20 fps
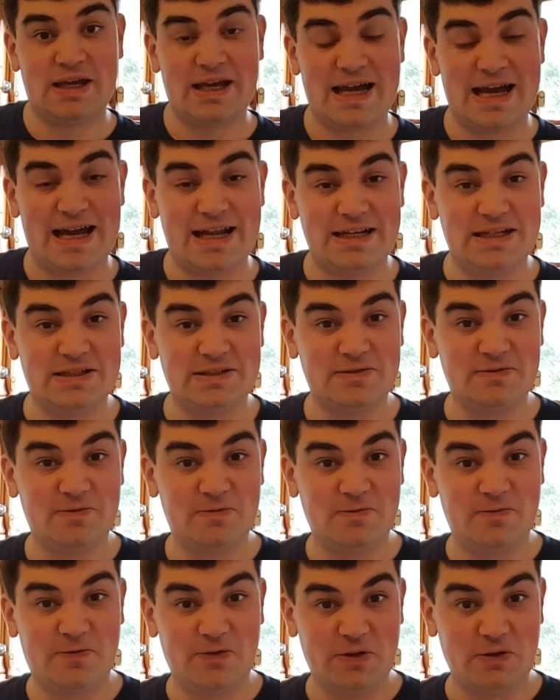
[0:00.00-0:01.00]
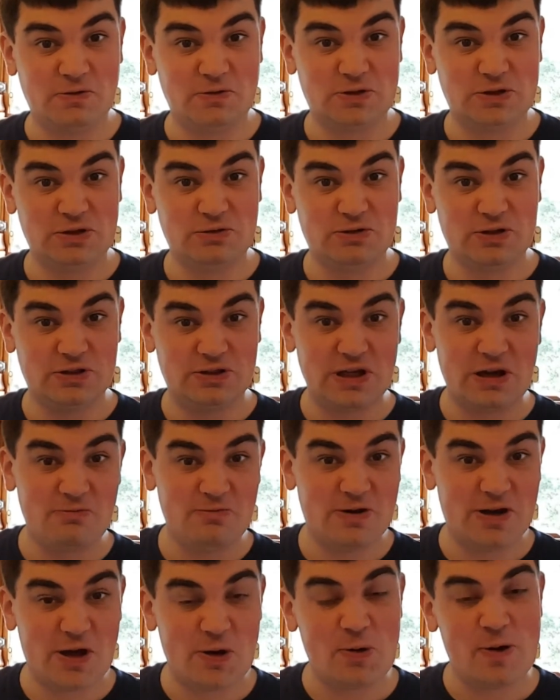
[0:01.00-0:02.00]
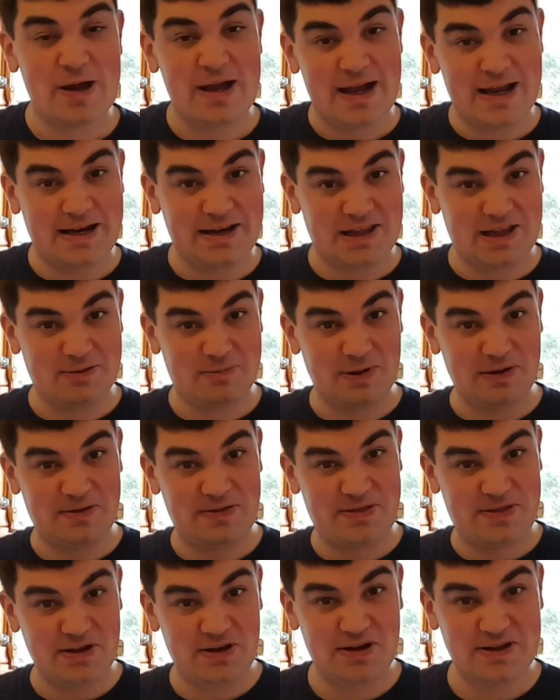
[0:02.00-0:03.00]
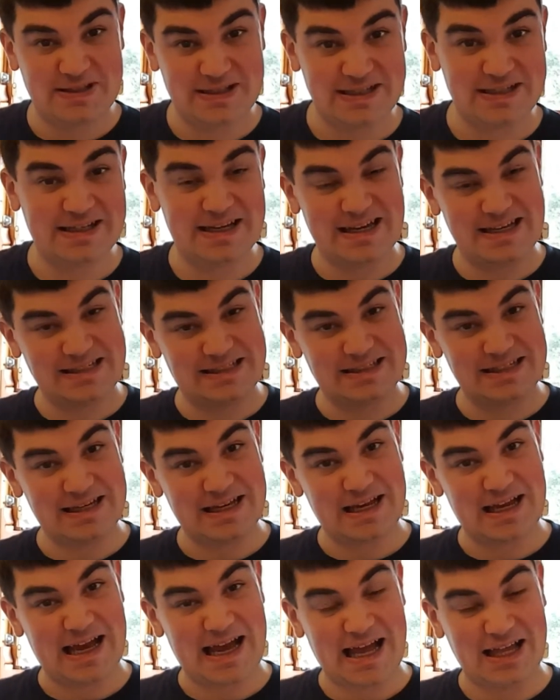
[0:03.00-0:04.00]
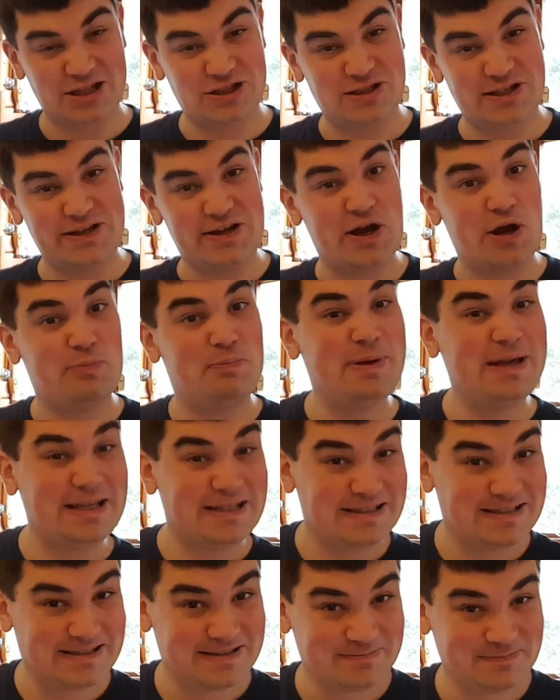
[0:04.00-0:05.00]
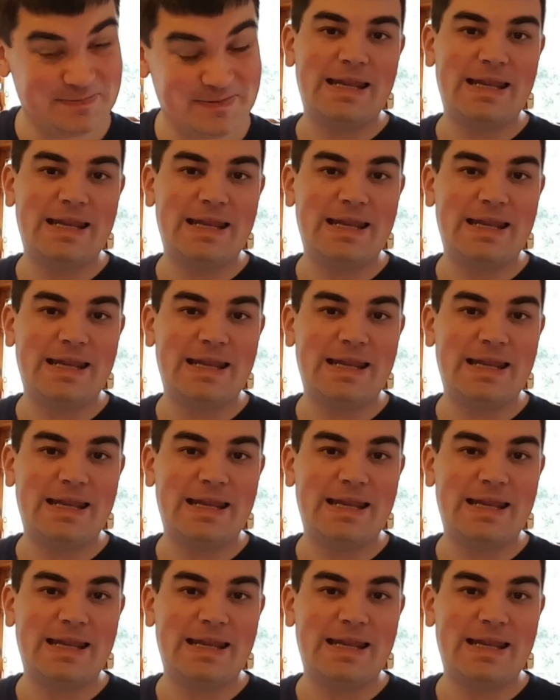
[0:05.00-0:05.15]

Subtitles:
And for those of you that don't know, anything above 30 is actually obese.